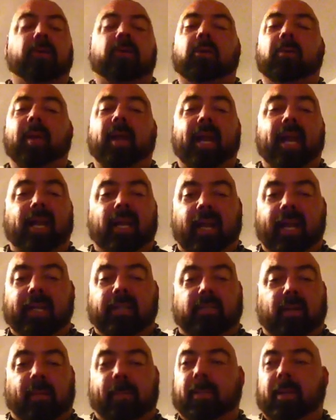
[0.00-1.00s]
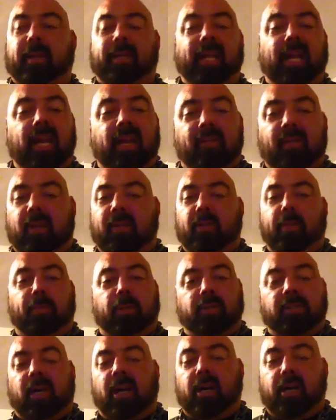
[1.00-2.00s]
You may not like something, but at the end of it, if it
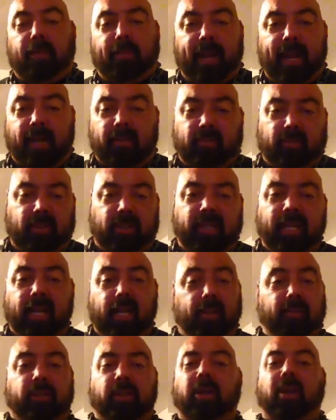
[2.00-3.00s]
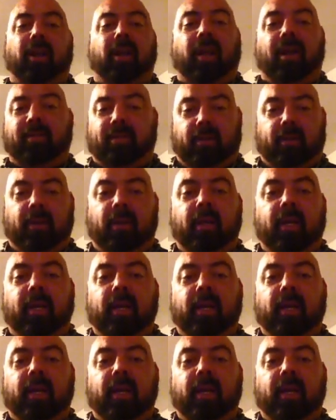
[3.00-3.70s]
puts 100 pounds on your deadlift, you're going to love it.